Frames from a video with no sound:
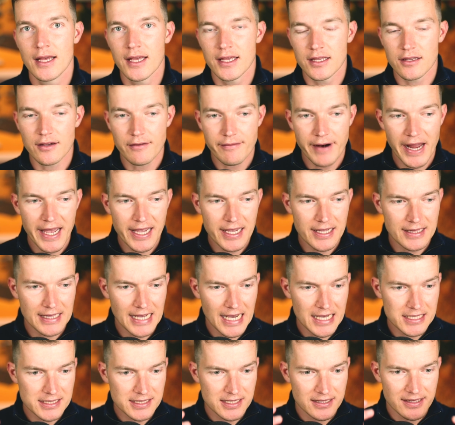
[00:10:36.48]
you
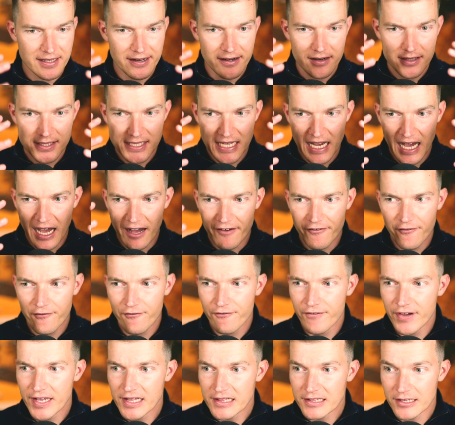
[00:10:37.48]
recognize that there's a
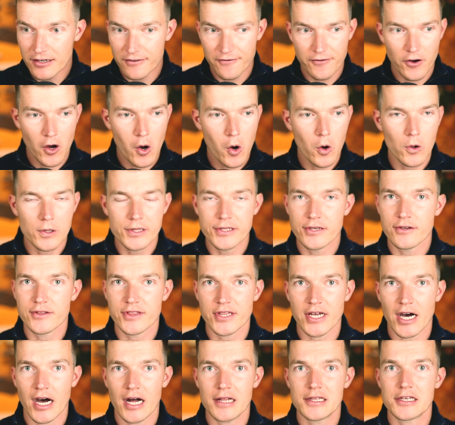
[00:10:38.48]
field of whole new
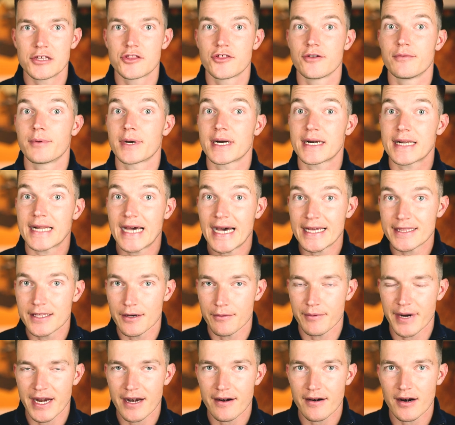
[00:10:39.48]
knowledge you were not
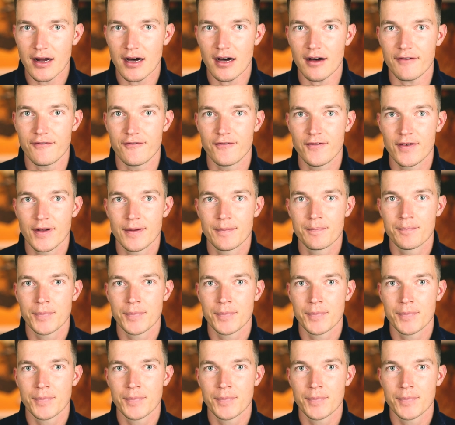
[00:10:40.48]
aware of.